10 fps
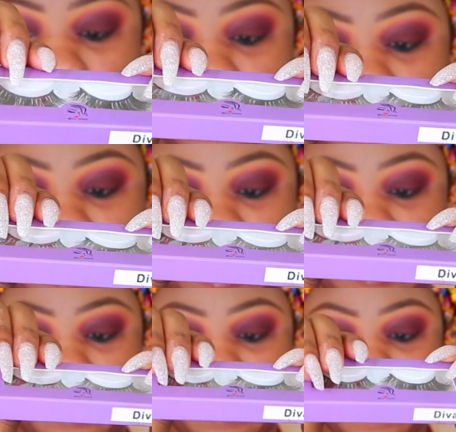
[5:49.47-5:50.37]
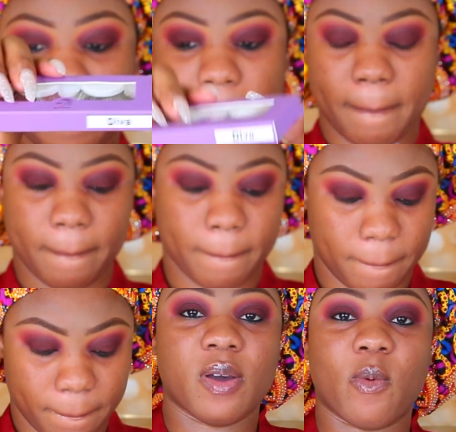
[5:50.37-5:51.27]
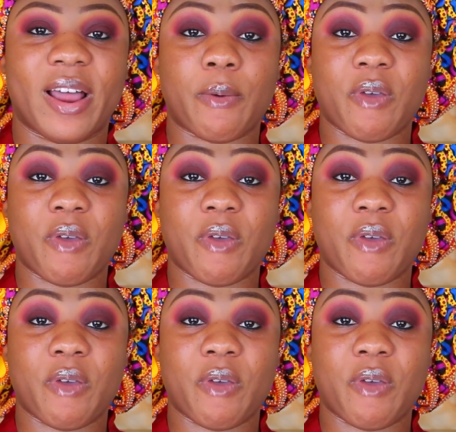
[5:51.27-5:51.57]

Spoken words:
Diva. While I